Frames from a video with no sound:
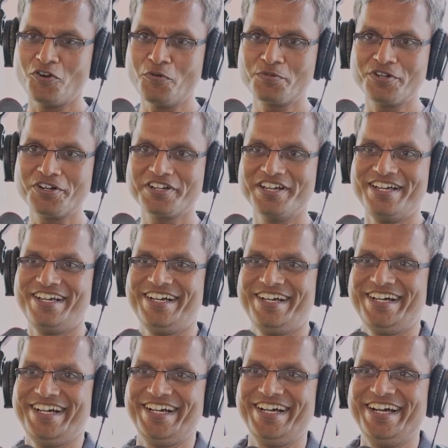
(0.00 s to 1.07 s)
I hope not.
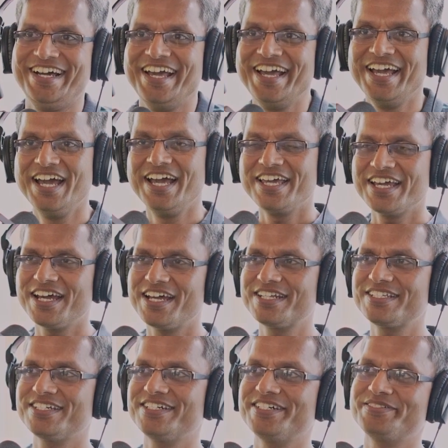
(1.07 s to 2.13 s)
yeah,
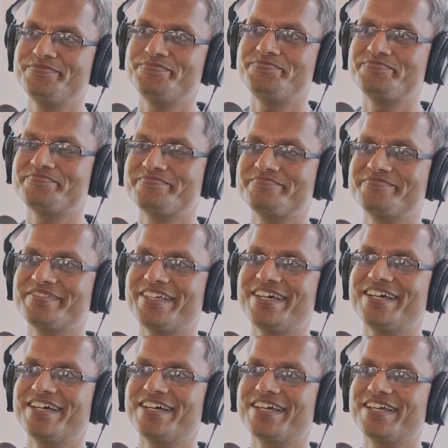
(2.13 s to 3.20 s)
it's a...
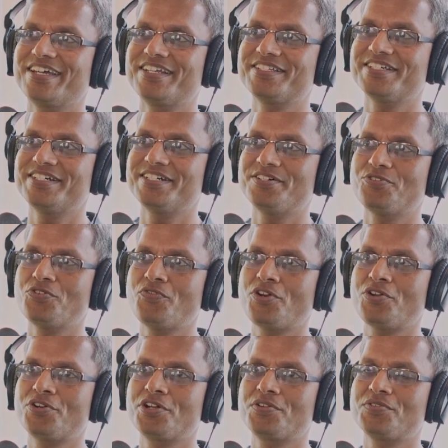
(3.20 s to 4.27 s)
It's an
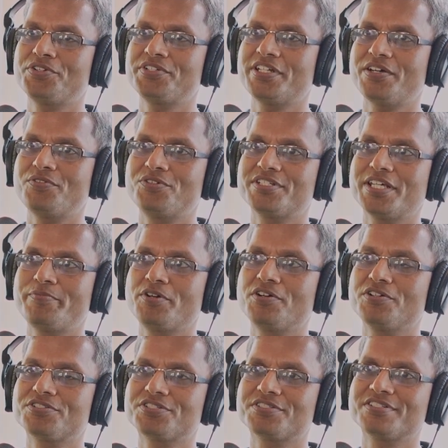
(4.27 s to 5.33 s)
overloaded question, I would say,
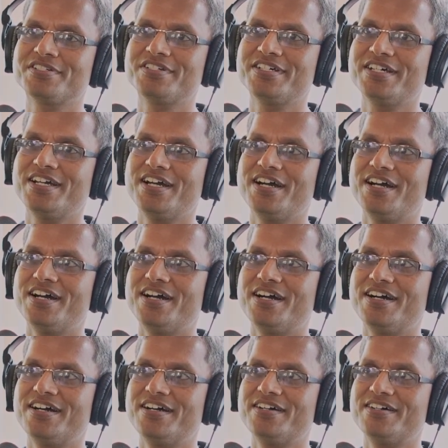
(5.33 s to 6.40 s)
because
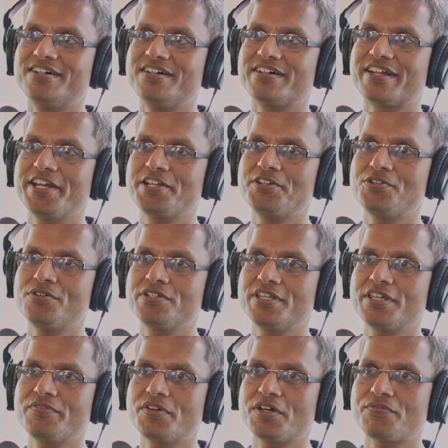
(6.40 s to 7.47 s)
uh, right now, I
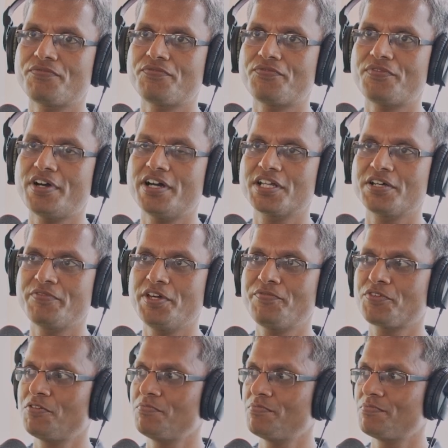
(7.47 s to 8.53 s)
think we are far
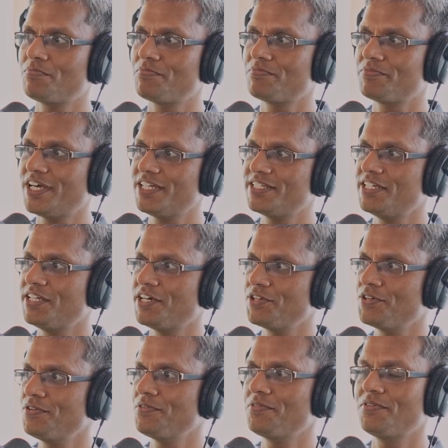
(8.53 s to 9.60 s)
away from that
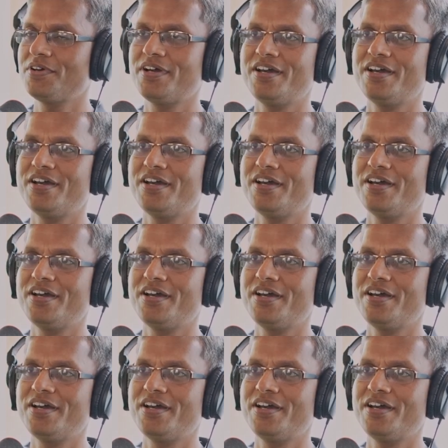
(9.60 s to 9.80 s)
scenario.